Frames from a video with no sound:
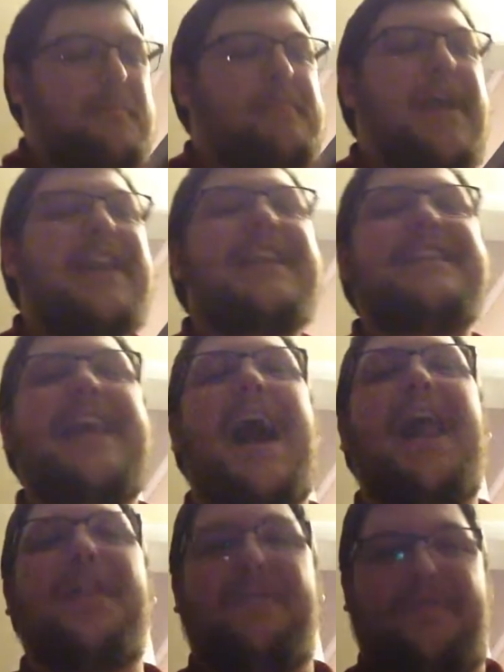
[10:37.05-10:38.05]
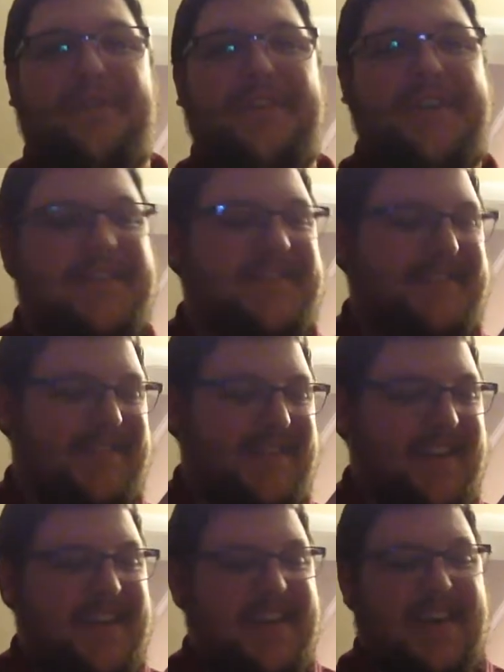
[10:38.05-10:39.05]
Paid $1 for this.
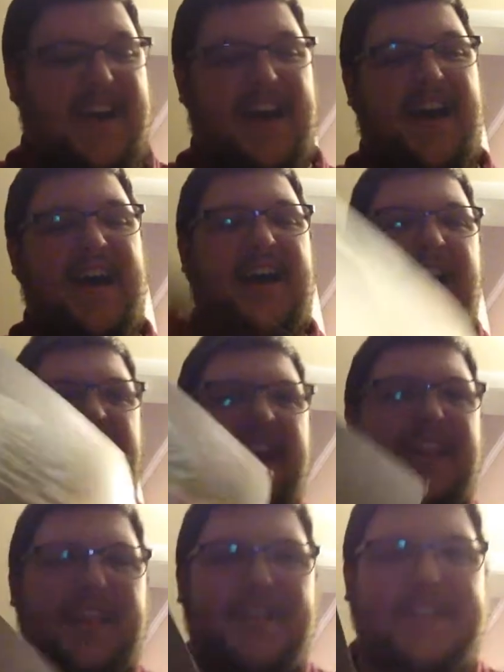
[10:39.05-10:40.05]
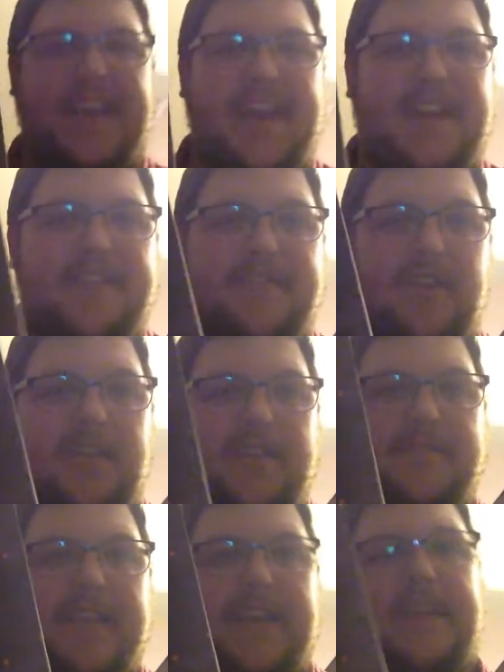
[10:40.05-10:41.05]
I kind of looked at it and I said, "Oh,
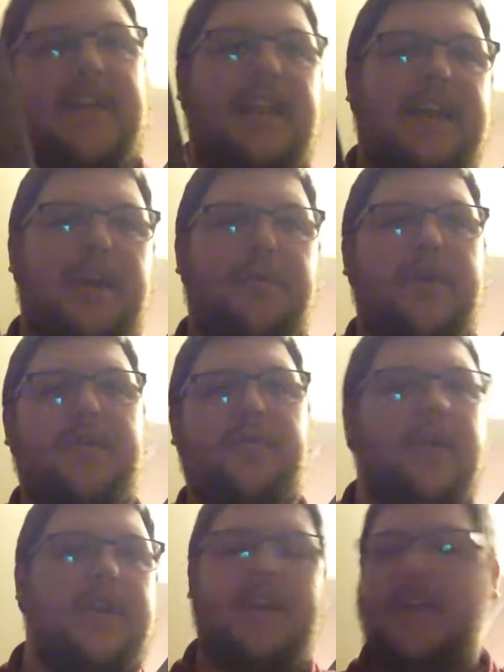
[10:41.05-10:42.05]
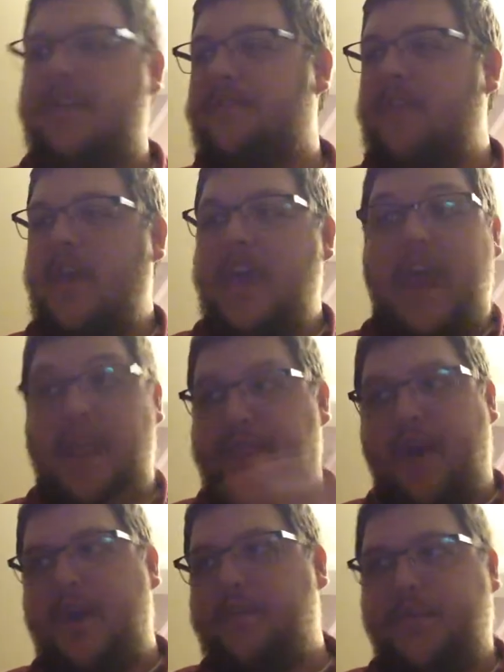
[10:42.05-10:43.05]
that's psychedelic. I wonder what it is." And I
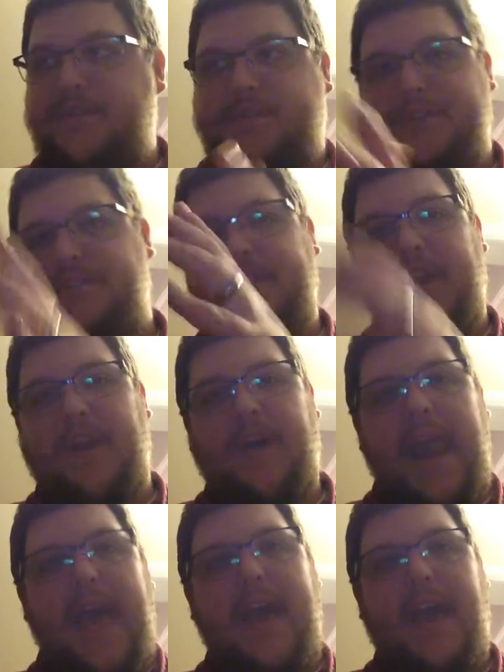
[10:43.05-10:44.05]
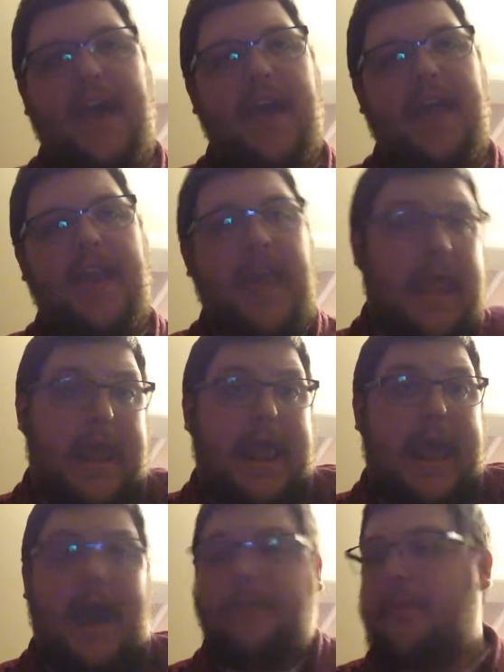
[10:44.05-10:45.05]
thought it was just
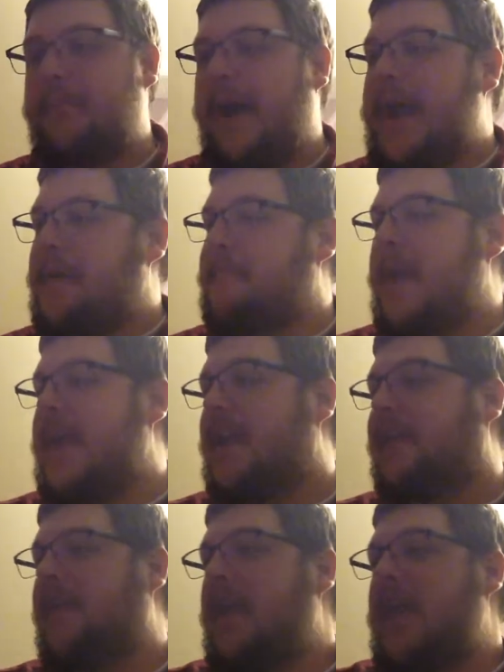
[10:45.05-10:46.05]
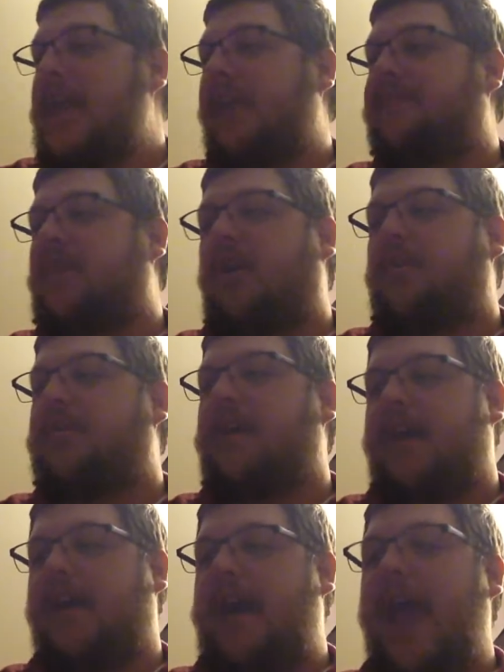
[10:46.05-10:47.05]
an album by a band, and it's called
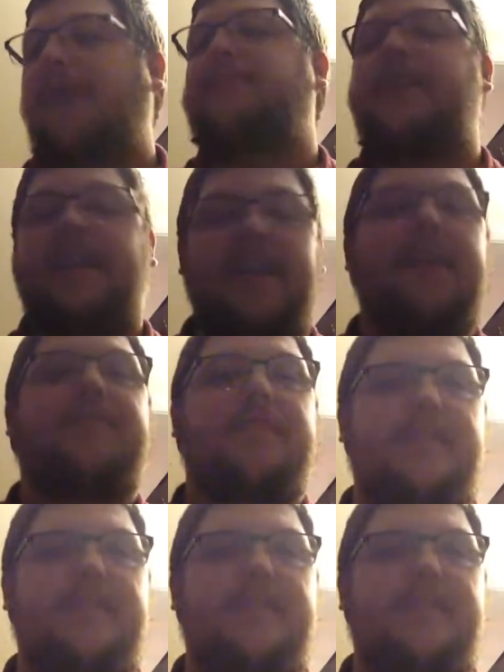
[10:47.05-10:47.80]
Happening Hits.